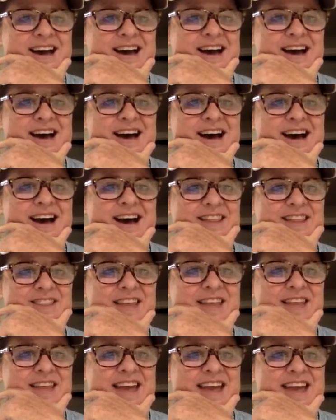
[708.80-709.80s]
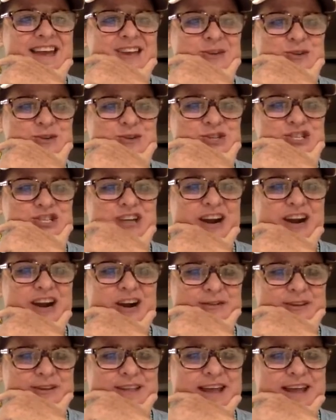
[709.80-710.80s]
thank you,
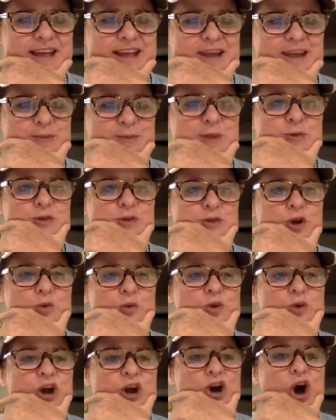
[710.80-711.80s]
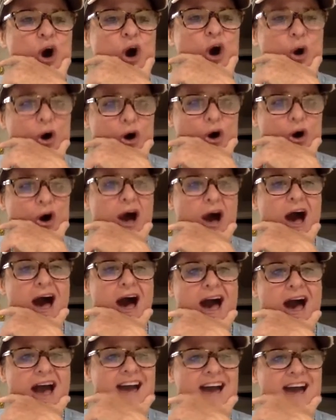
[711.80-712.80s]
Cheryl, for letting people know. Nicole,
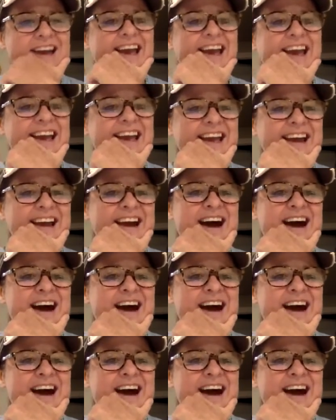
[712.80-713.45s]
hi!